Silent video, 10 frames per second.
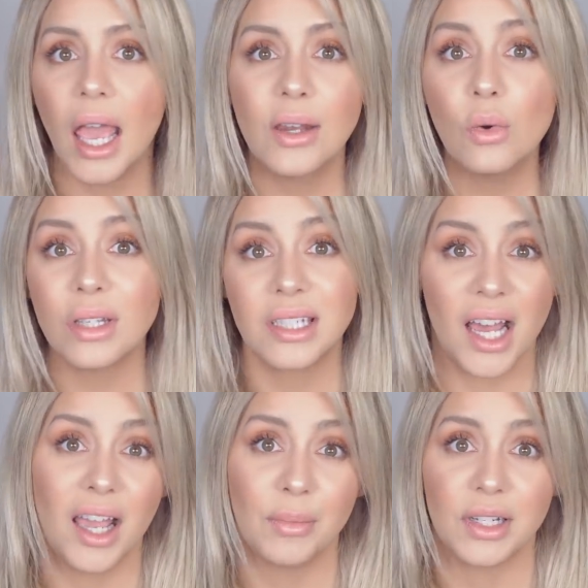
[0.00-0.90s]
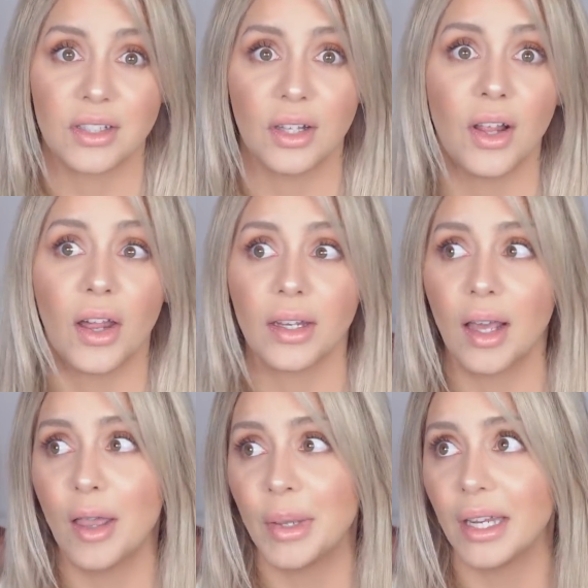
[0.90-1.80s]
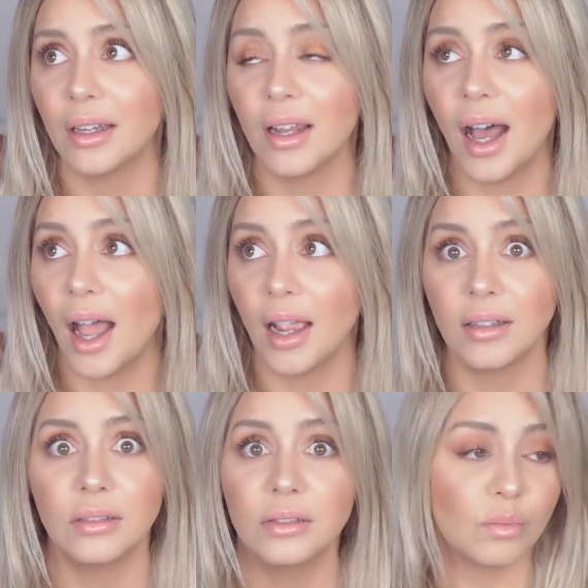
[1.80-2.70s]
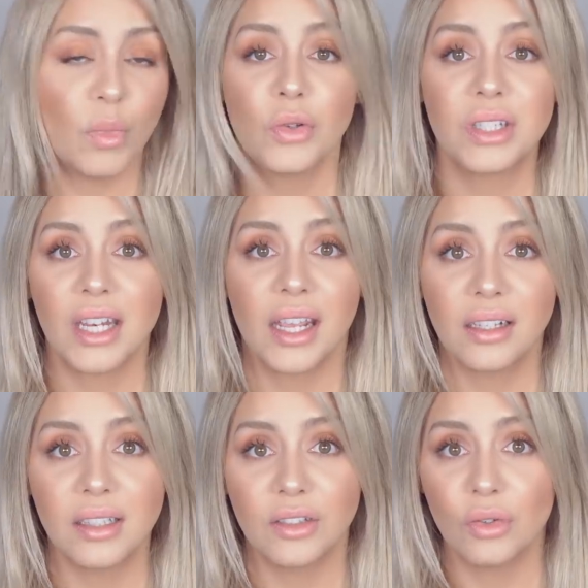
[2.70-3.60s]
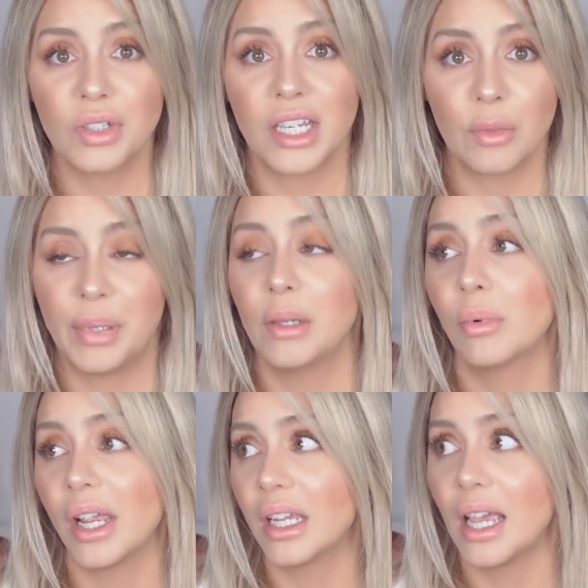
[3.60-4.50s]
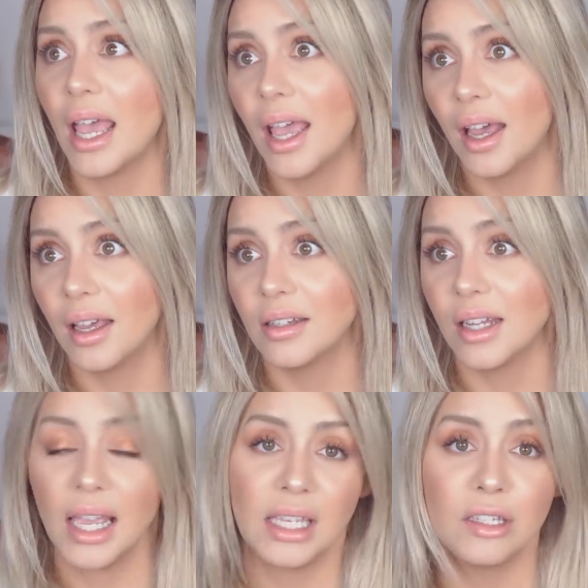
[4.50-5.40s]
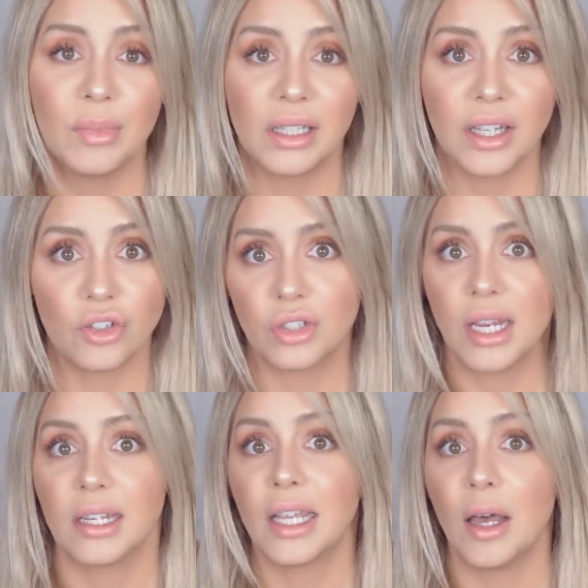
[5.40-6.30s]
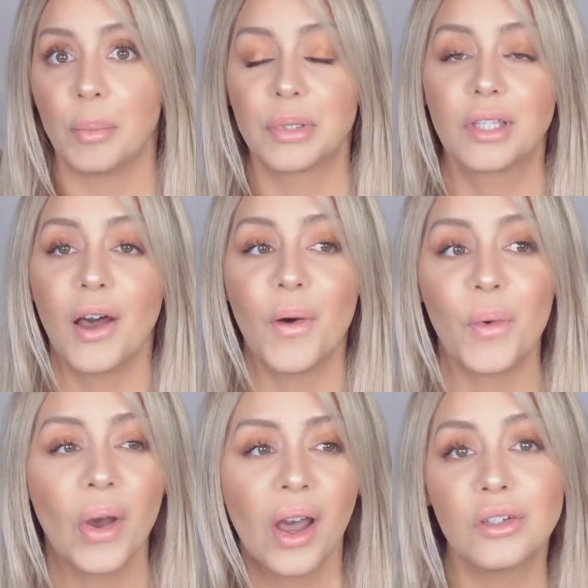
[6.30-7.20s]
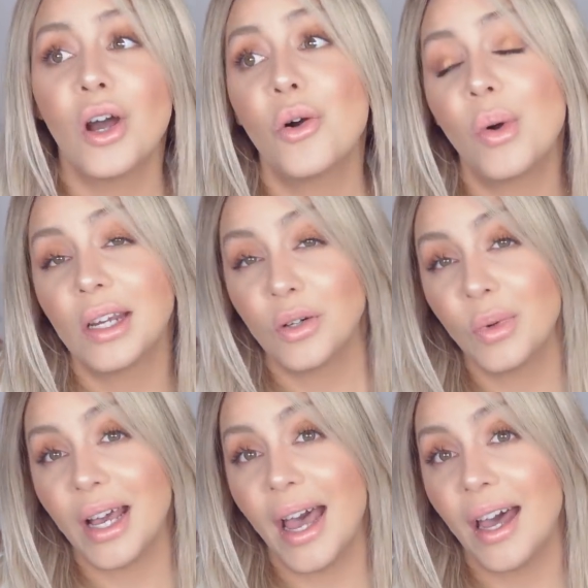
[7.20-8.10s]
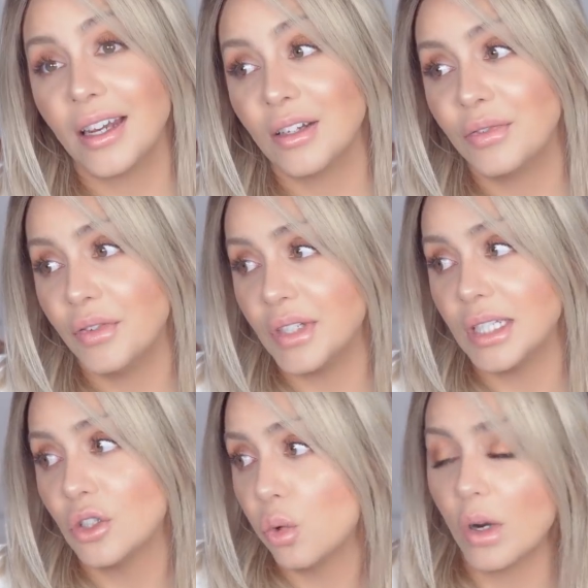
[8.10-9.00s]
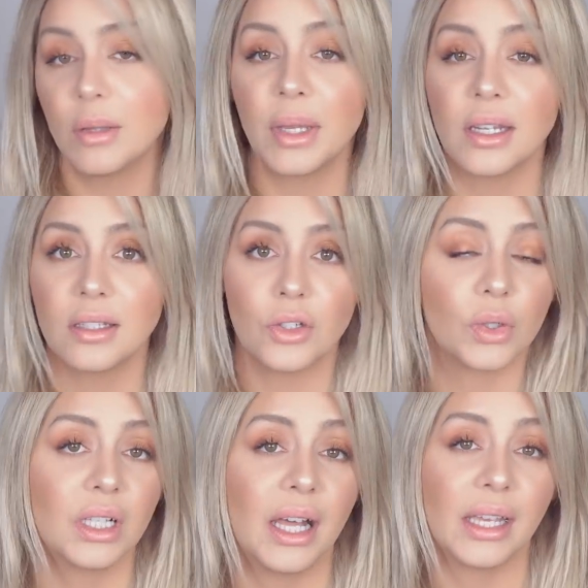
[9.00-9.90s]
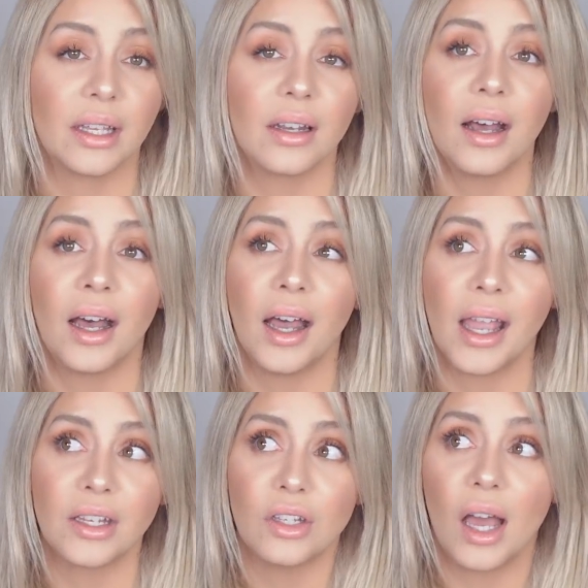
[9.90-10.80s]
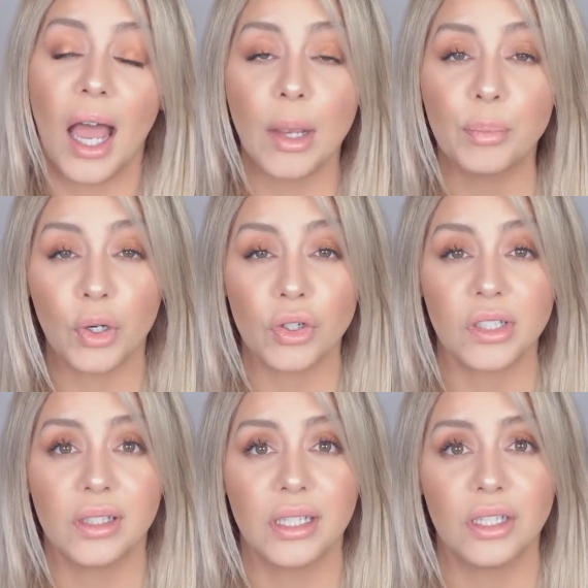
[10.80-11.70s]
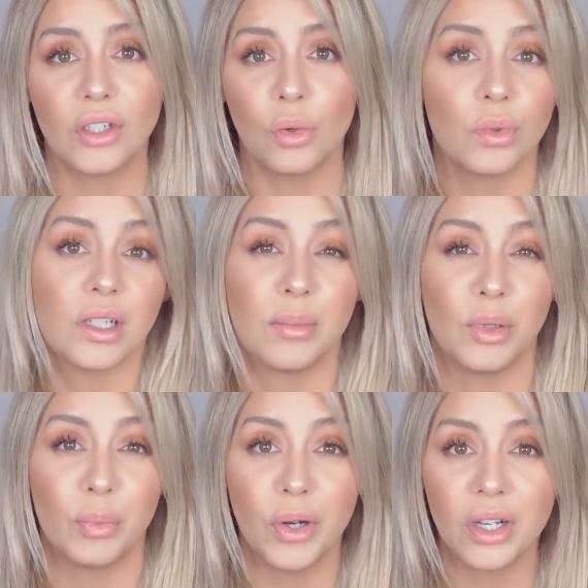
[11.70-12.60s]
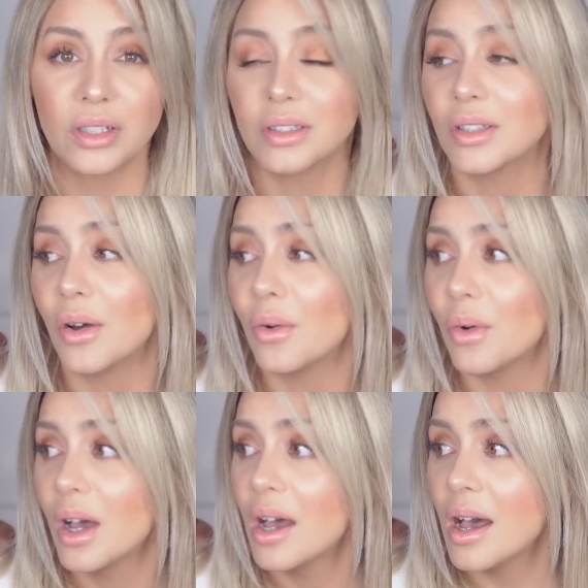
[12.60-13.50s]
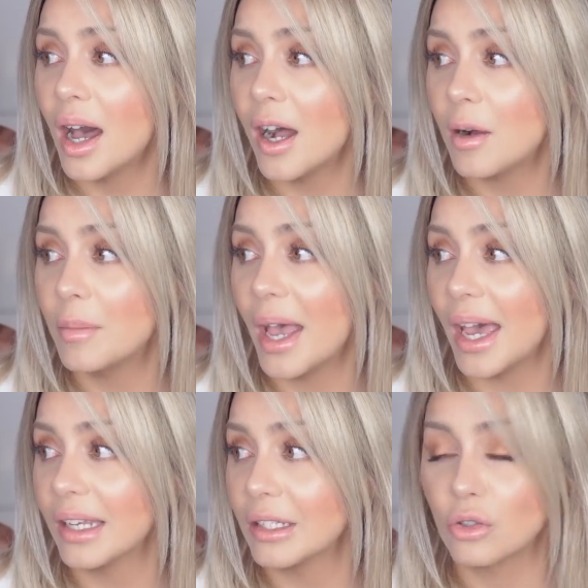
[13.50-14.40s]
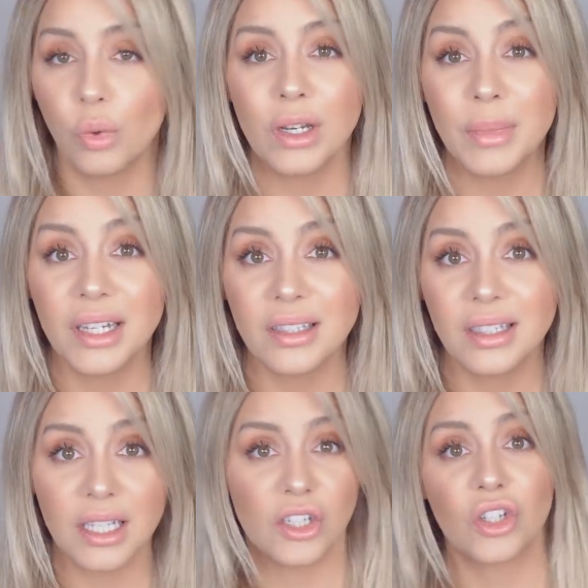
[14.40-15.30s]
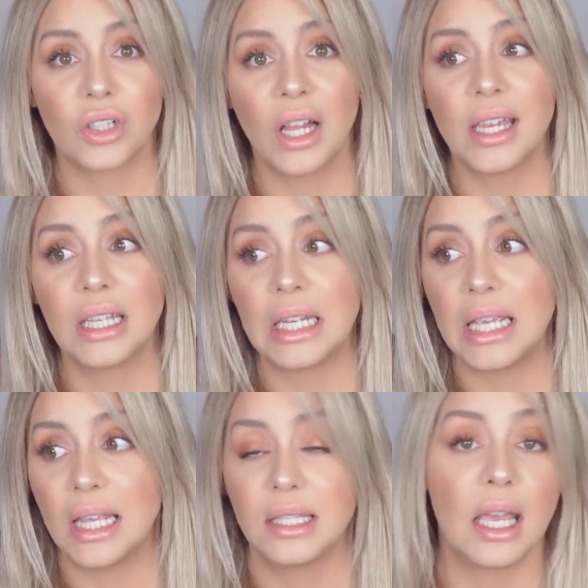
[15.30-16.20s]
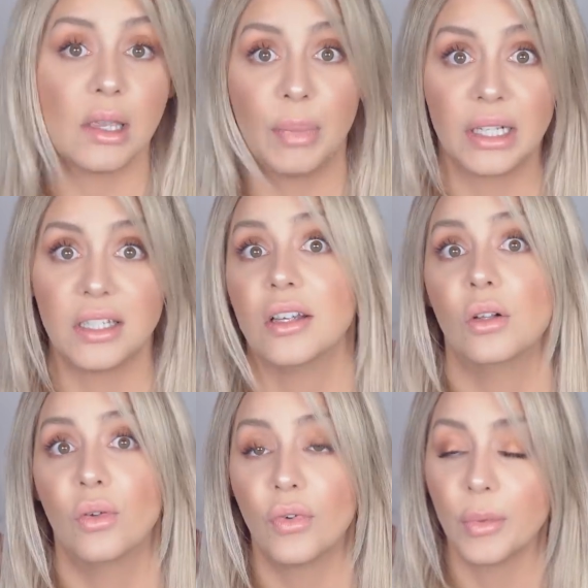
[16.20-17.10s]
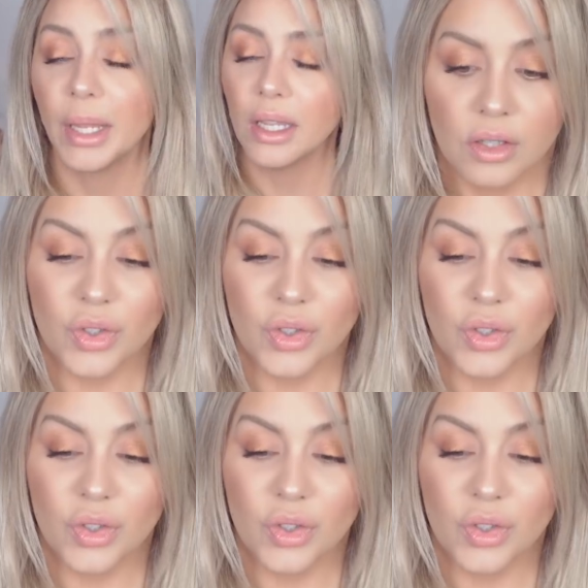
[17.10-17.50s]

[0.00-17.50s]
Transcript: And who has time in a salon? I mean, most days I don't take a pee break and I eat my lunch standing up. So no, I don't want to add 15-20 minutes to a client. I personally don't double book, so adding 20 minutes to each client is a big deal for me.